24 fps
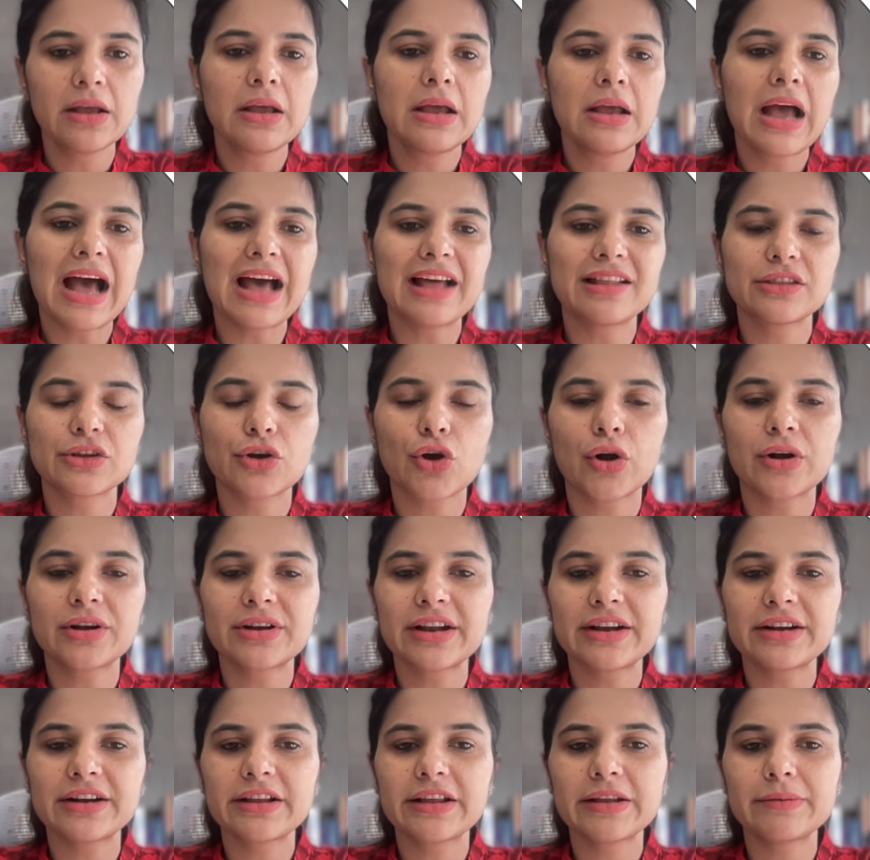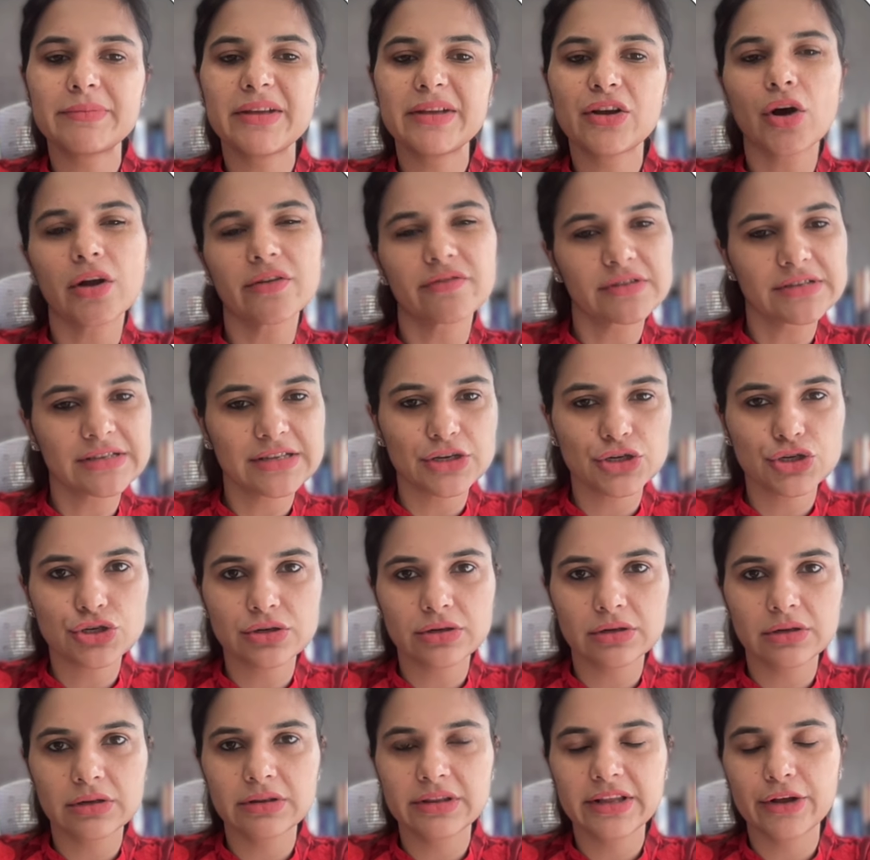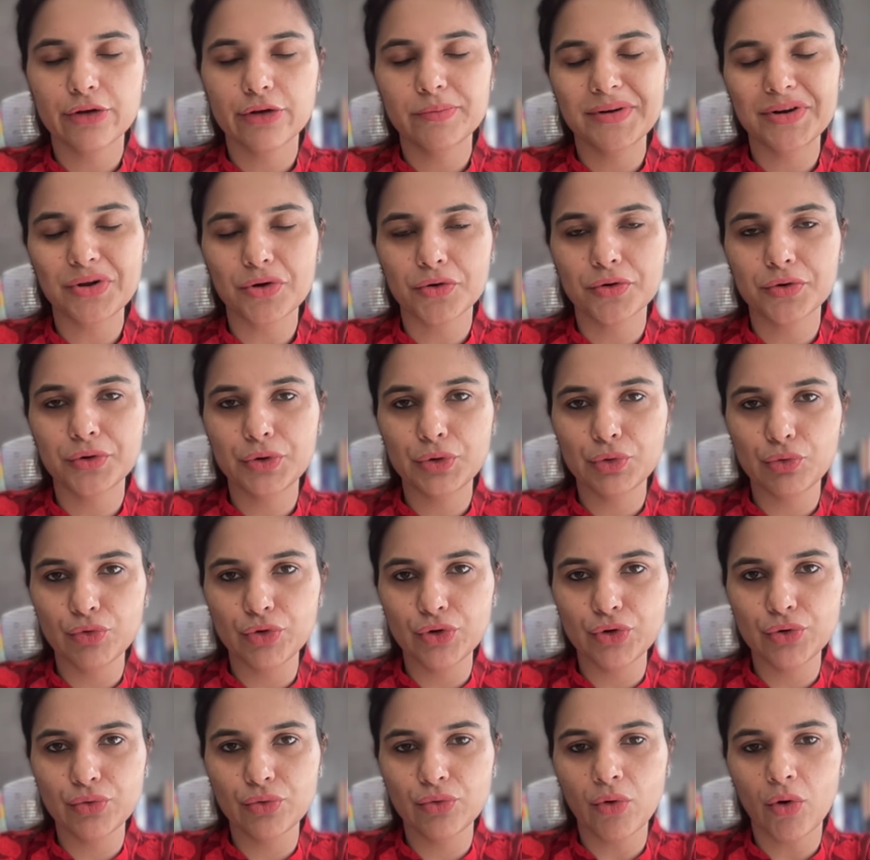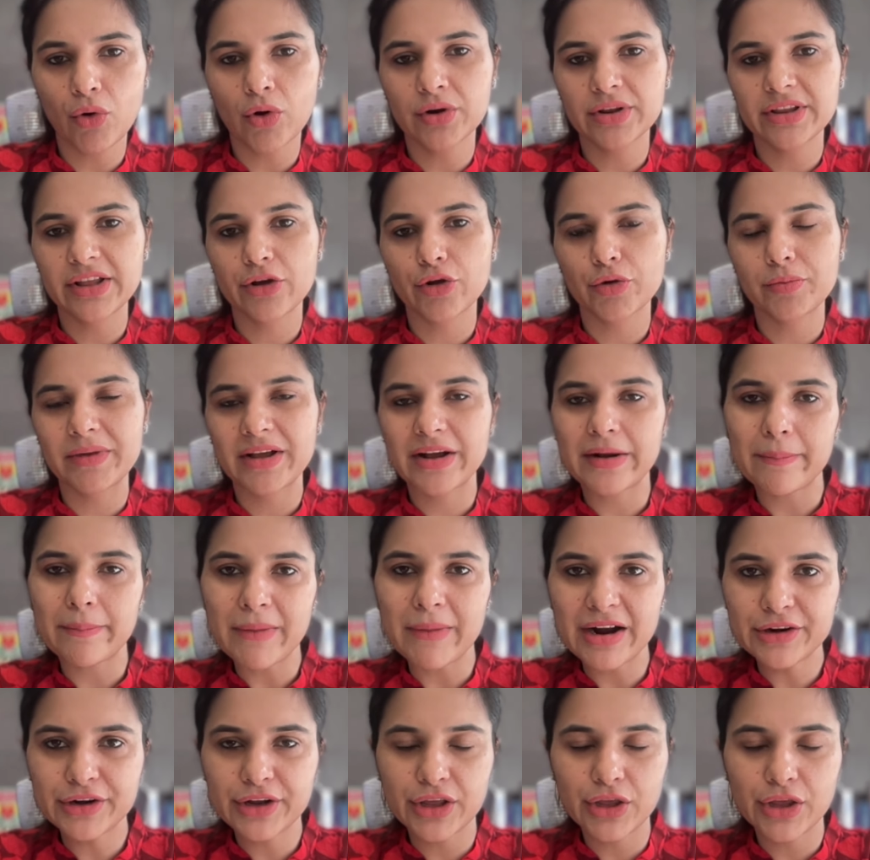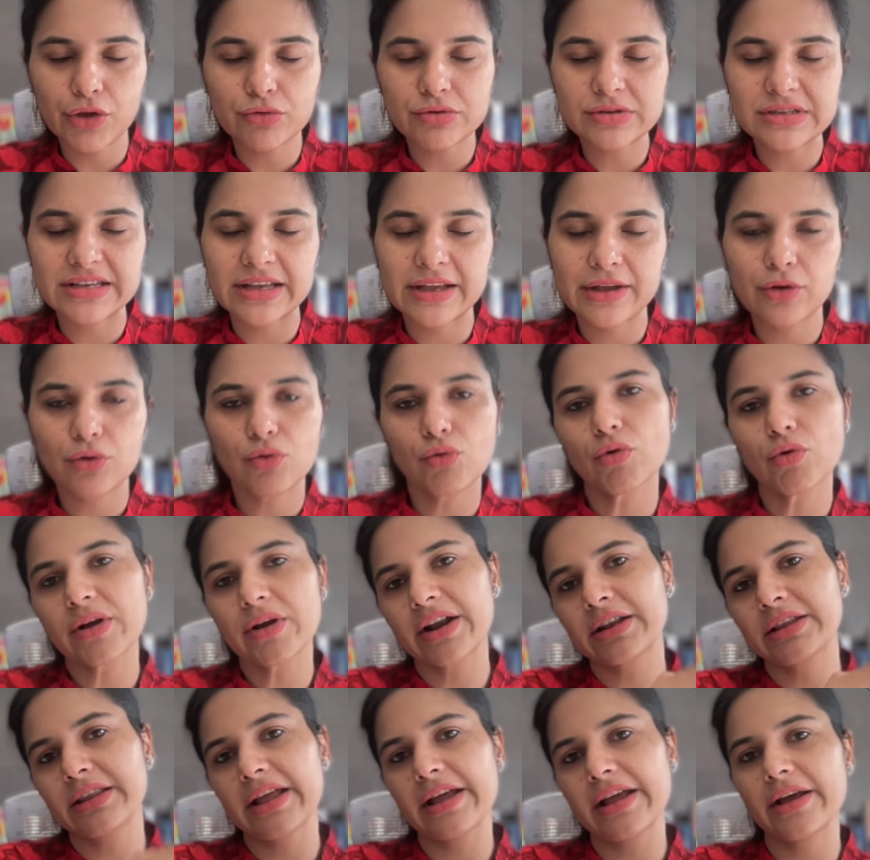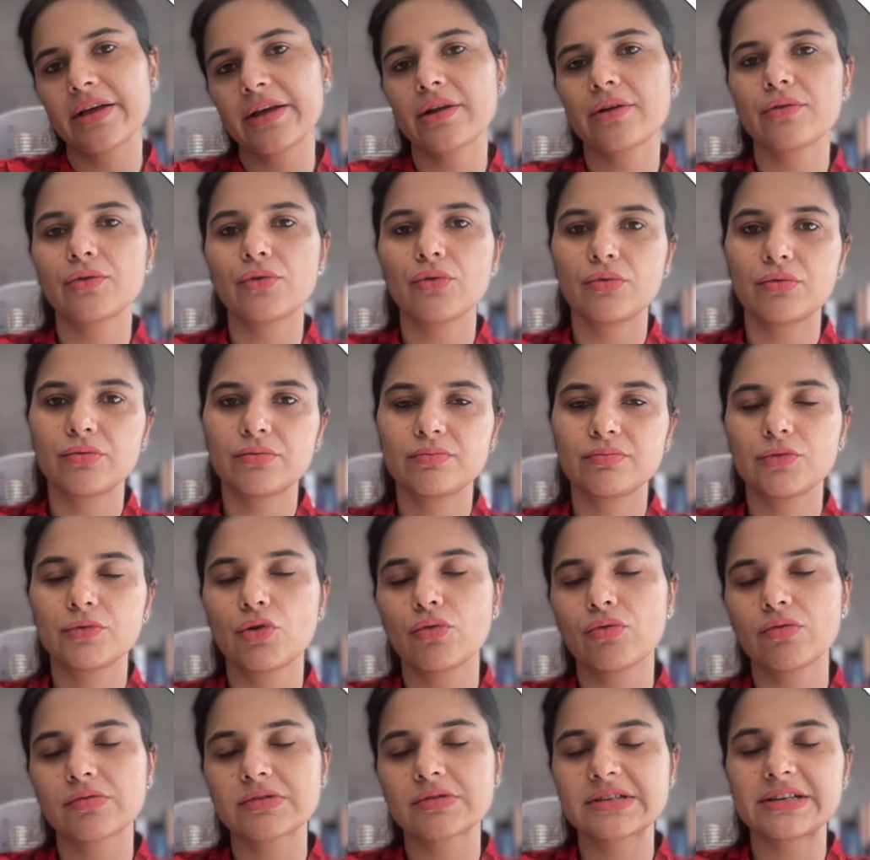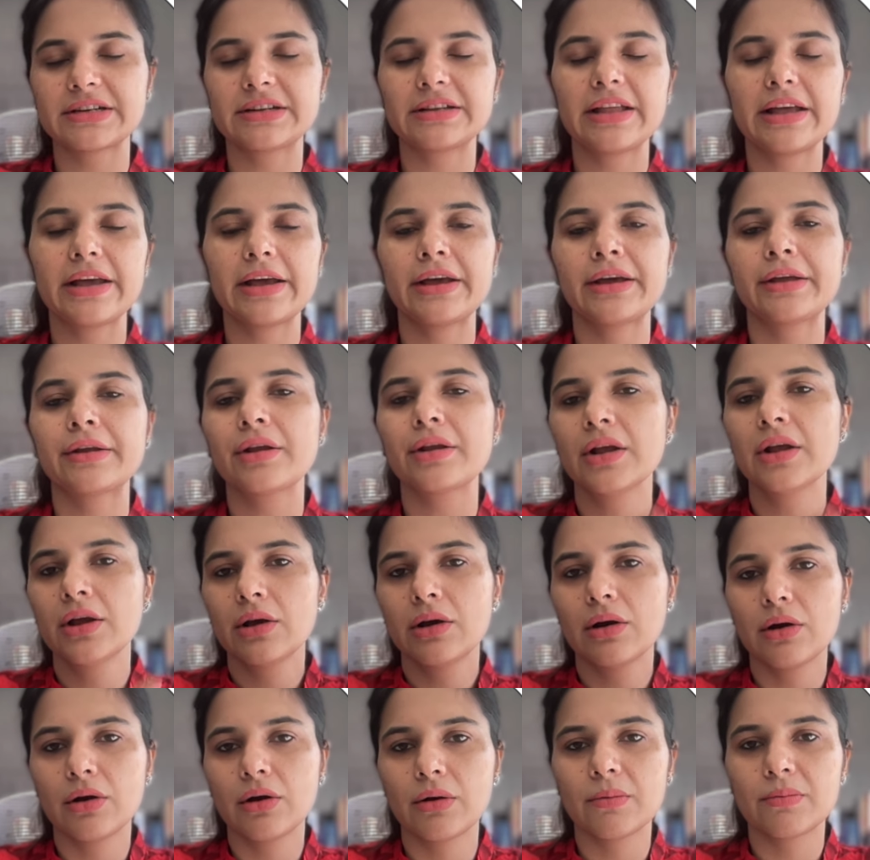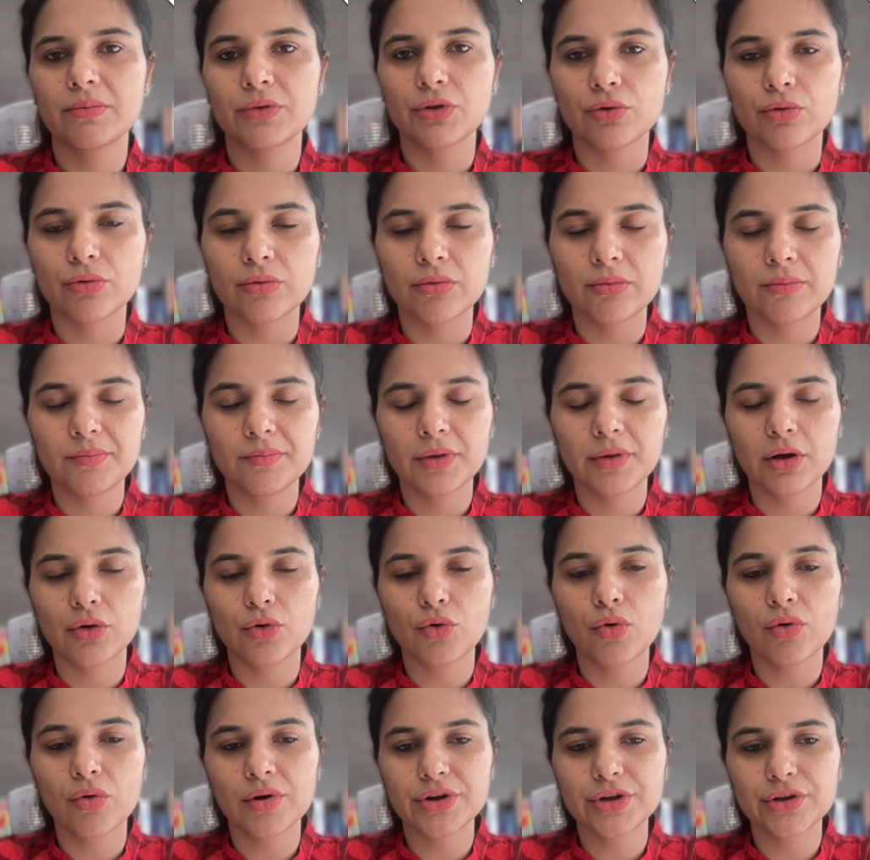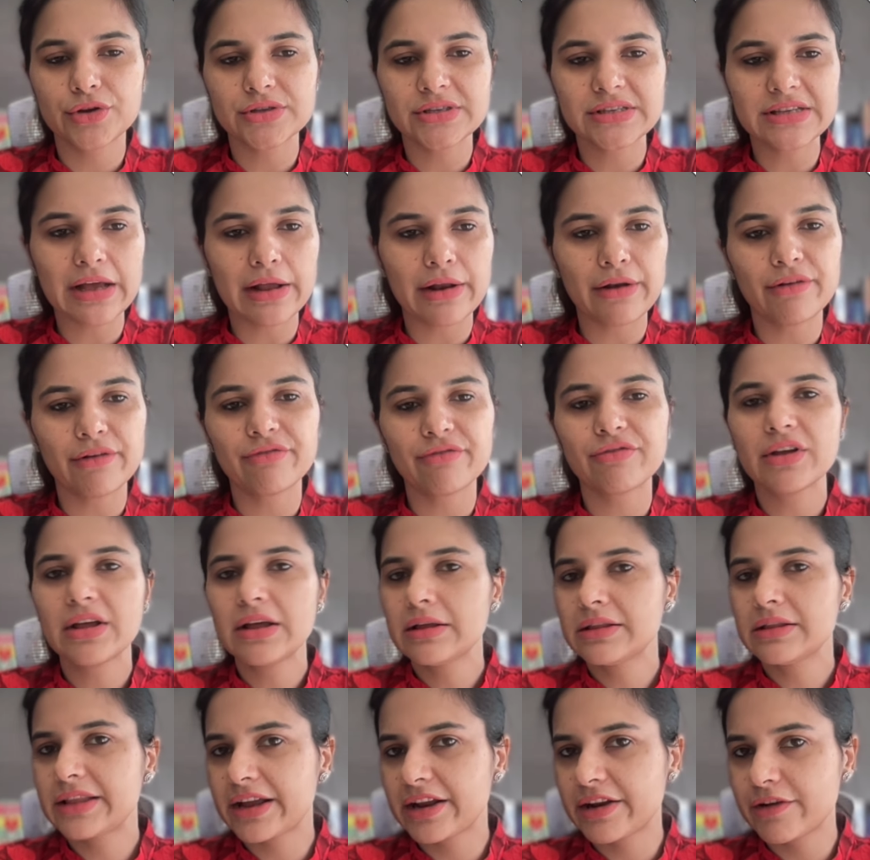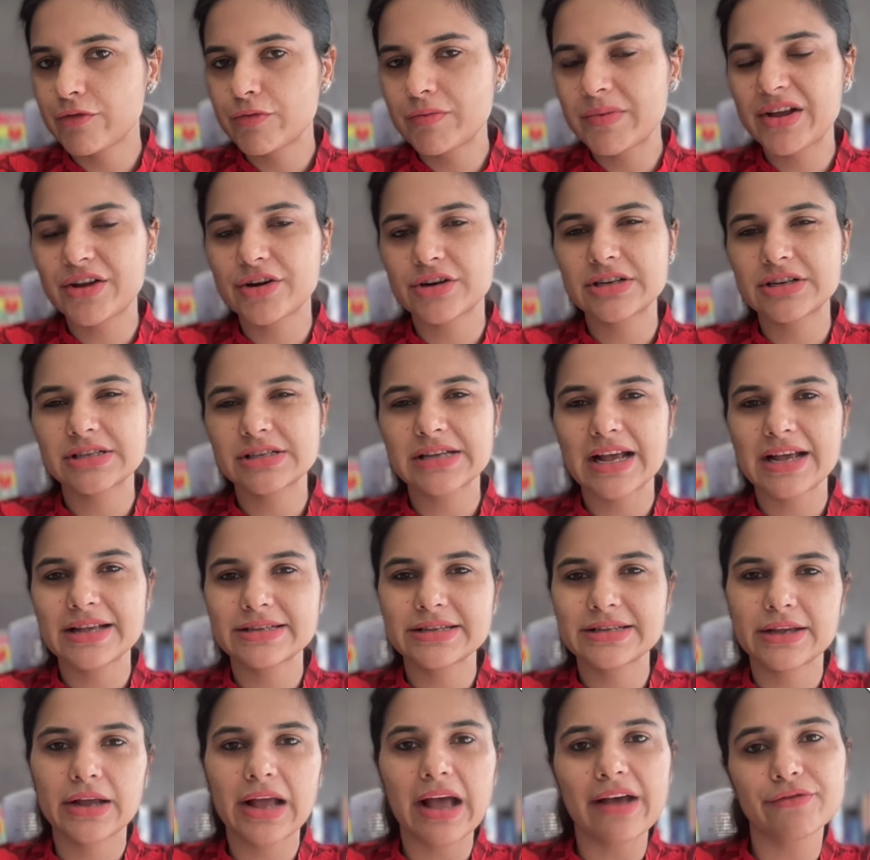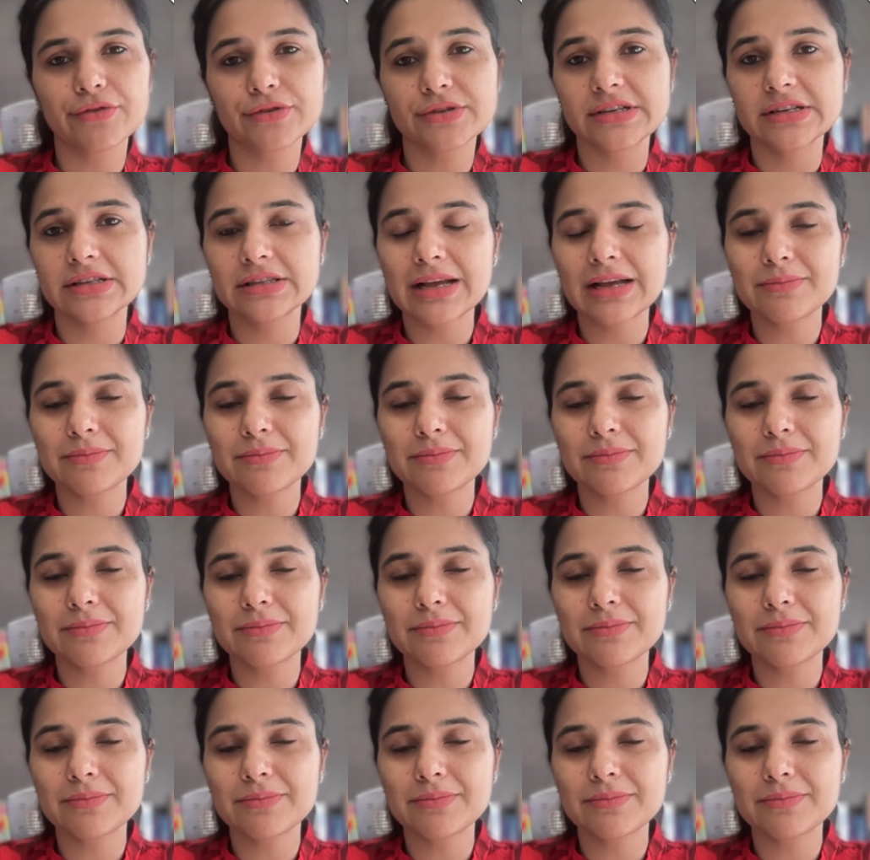And the content can be conversational. They could be talking to you, or they could be commanding you, saying, go get there, don't go sit there, go hurt yourself. They can even be criticizing, have you seen that